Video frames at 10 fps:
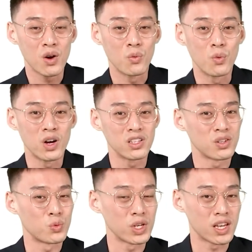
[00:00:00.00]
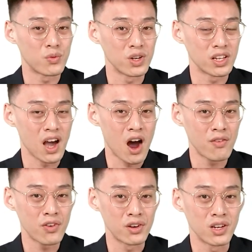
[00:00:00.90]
what we can really offer.